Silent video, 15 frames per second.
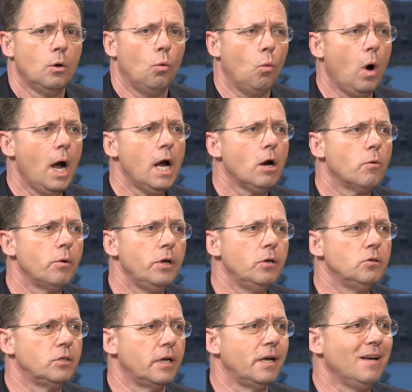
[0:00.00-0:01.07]
why are
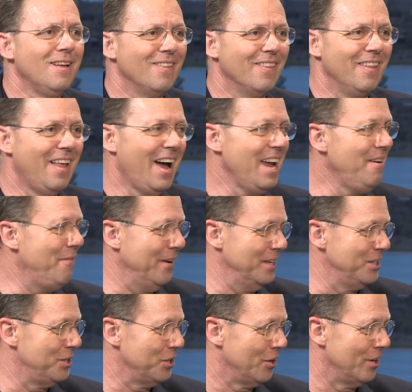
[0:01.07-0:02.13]
we using life
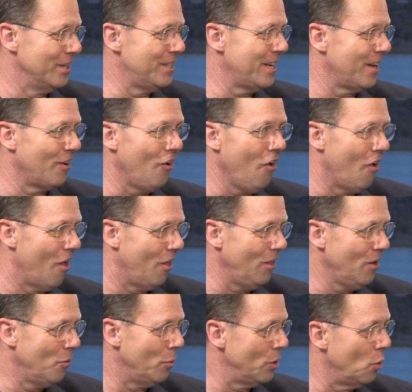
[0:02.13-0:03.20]
insurance at
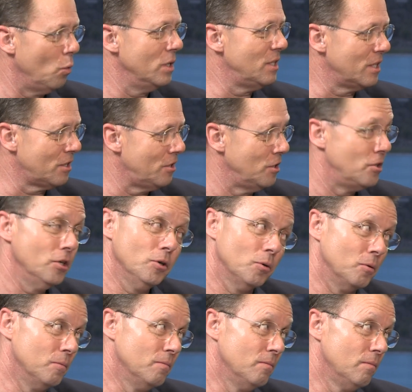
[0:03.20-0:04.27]
all with a 162?